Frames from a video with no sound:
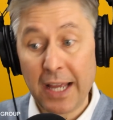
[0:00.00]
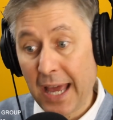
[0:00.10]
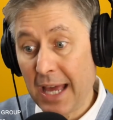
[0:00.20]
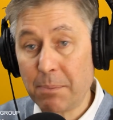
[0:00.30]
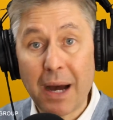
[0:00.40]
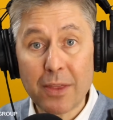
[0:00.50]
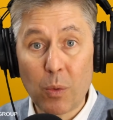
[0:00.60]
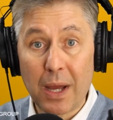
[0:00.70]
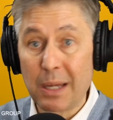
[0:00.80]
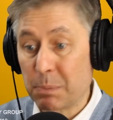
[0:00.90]
Hey, by the
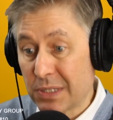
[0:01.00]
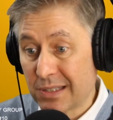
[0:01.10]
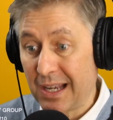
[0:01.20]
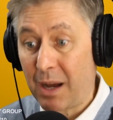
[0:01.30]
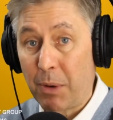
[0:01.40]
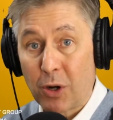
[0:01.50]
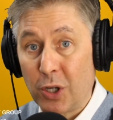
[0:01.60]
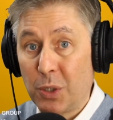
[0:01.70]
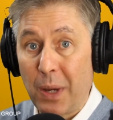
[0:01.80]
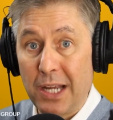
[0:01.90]
way, psst, how about
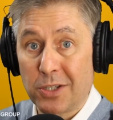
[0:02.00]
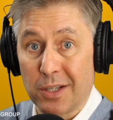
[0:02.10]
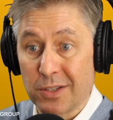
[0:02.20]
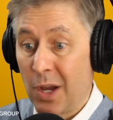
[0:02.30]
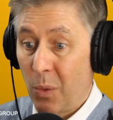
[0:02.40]
all you agents?